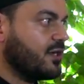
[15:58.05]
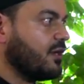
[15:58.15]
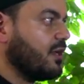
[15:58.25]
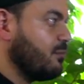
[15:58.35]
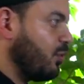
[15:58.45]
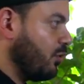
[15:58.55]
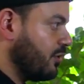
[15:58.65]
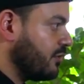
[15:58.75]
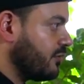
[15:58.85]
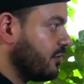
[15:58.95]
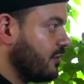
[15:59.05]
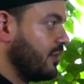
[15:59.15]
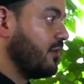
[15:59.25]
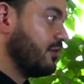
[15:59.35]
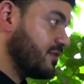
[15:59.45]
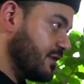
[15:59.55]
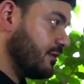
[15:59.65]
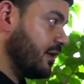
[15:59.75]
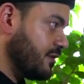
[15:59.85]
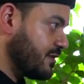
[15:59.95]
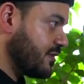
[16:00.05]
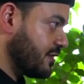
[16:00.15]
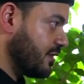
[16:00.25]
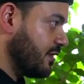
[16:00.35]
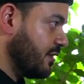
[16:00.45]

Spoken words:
that are not important, that are not necessity.